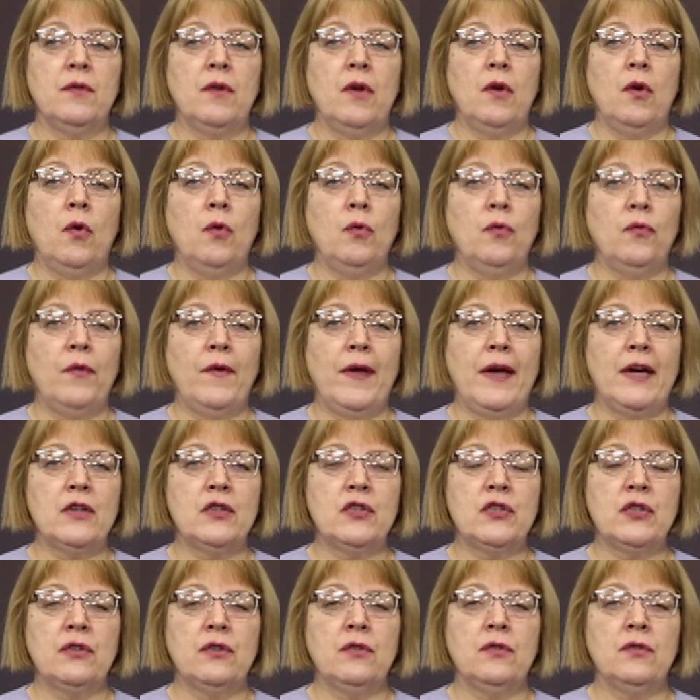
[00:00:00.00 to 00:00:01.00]

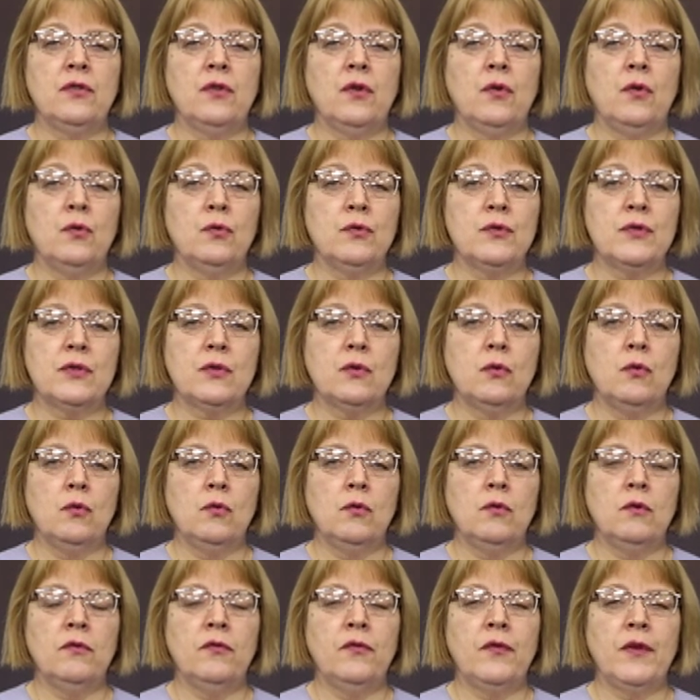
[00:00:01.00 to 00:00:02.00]
old-fashioned,
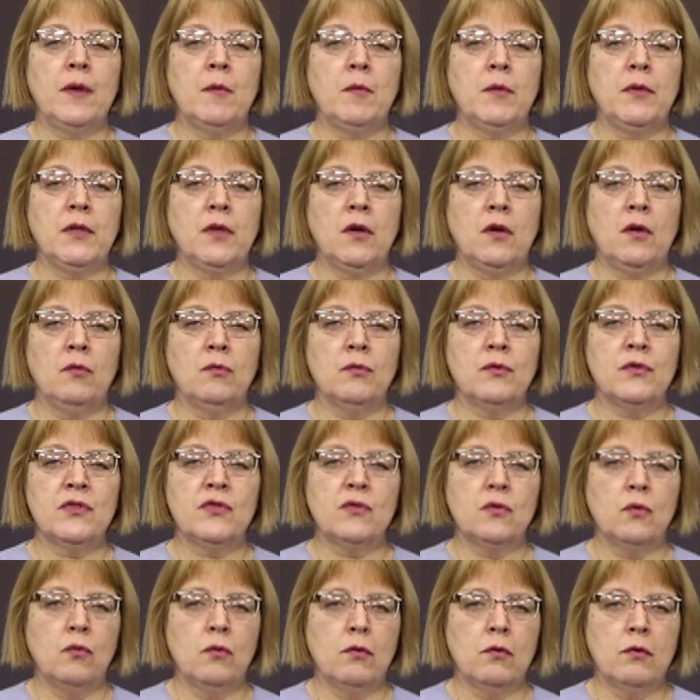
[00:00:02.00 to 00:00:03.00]
old-school, family-owned
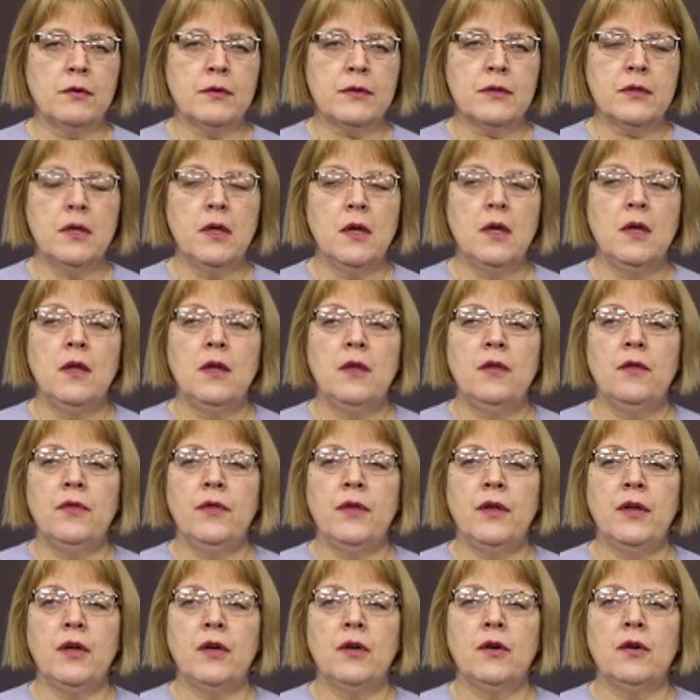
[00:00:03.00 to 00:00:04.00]
stores
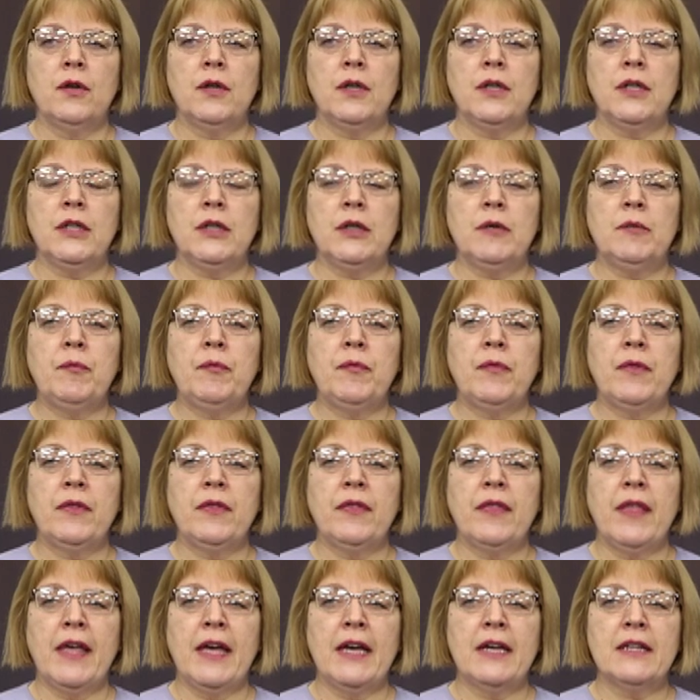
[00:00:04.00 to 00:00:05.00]
there um,
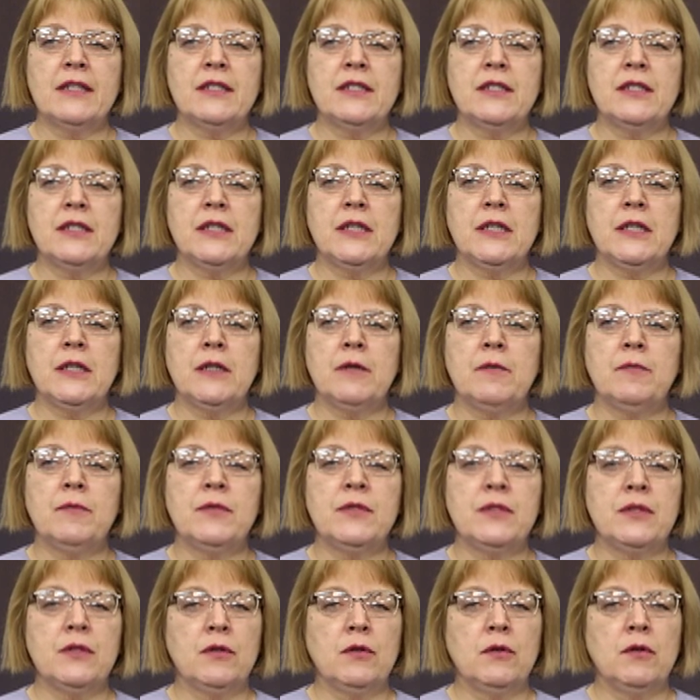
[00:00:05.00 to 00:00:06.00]
that uh,
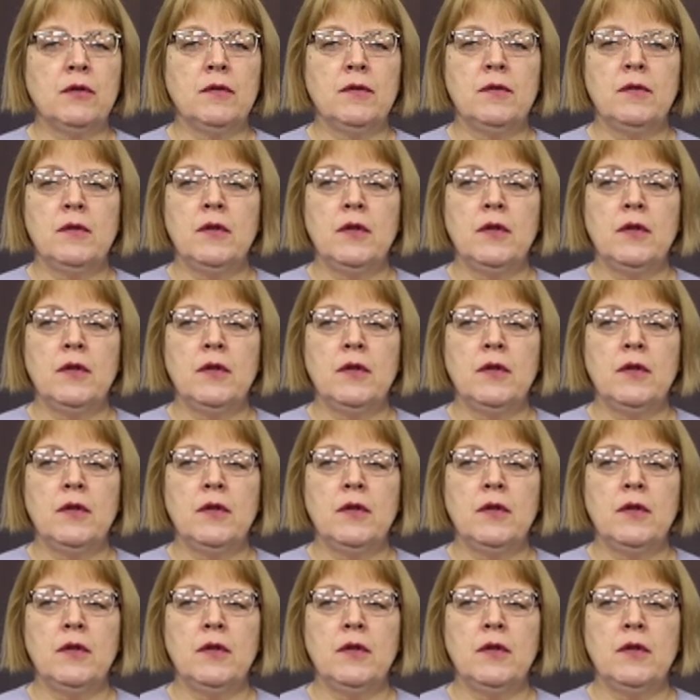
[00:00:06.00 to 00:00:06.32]
still,